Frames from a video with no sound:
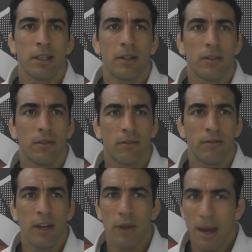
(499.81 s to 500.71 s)
You know,
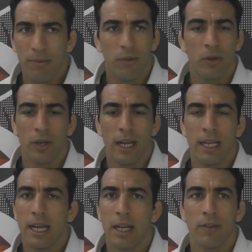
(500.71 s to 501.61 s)
very up for
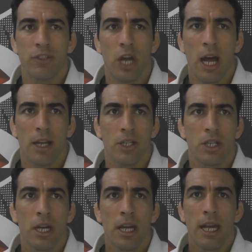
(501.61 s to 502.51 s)
any kind of
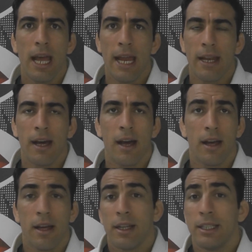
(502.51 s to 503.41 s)
challenge, and
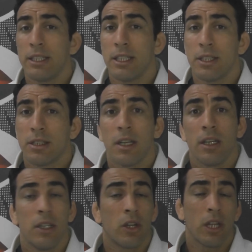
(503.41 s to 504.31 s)
this
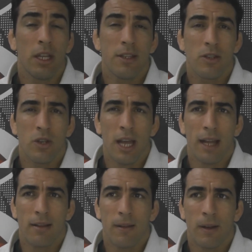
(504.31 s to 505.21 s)
is not easy to
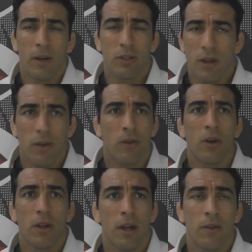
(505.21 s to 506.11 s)
get. You know, I
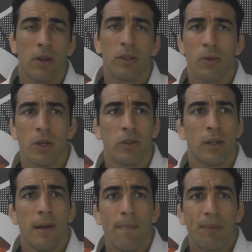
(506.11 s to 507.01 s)
travel around the
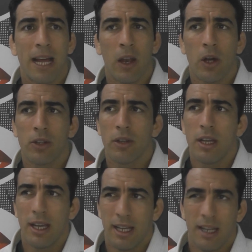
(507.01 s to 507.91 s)
world a lot,
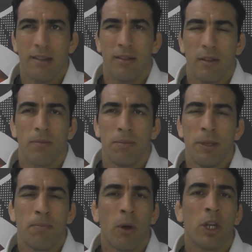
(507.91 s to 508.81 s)
and then
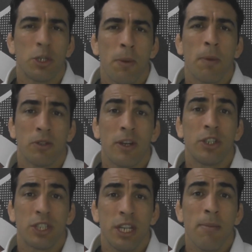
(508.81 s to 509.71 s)
the Polish people is
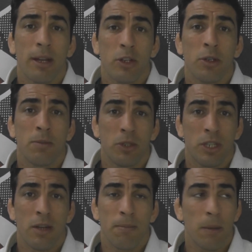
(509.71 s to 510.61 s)
very similar to the
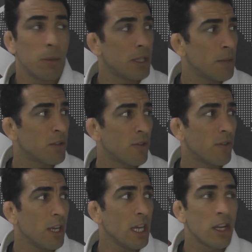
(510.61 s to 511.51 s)
Brazilian people in terms
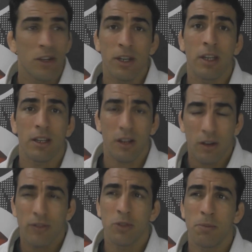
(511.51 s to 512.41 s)
of eagering
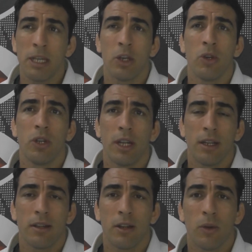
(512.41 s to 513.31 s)
to being good at
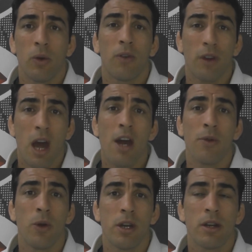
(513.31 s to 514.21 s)
it, you know, of
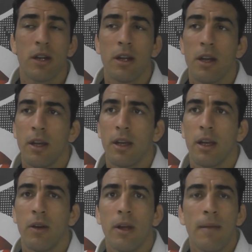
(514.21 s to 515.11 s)
hard work,
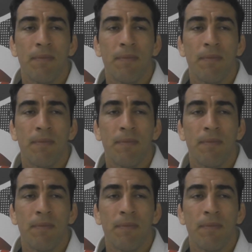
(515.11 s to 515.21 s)
you know.